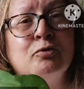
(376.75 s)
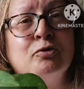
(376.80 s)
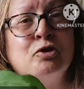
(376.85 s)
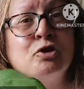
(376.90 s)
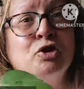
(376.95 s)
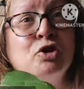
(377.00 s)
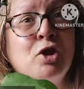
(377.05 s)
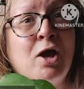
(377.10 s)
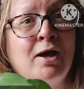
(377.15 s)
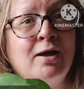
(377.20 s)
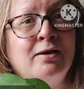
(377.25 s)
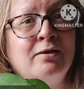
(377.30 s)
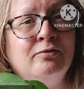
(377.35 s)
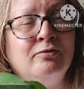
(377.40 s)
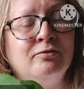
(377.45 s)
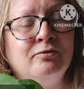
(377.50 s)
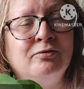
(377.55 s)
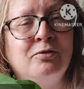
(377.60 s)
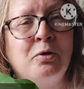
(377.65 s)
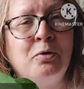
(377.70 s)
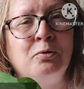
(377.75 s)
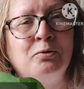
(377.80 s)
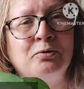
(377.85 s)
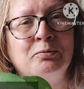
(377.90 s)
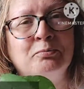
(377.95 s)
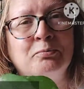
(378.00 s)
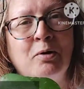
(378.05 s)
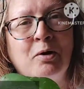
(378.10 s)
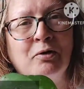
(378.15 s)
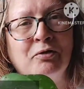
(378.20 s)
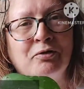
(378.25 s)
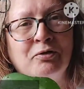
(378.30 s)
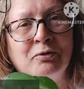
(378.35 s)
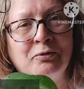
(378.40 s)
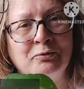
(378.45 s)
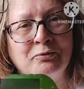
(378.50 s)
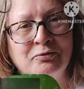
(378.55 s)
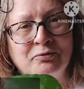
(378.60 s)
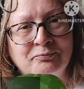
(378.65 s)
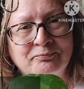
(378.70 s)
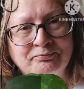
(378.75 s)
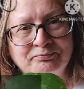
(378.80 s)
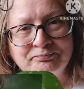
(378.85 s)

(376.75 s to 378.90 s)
the giant golden pothos.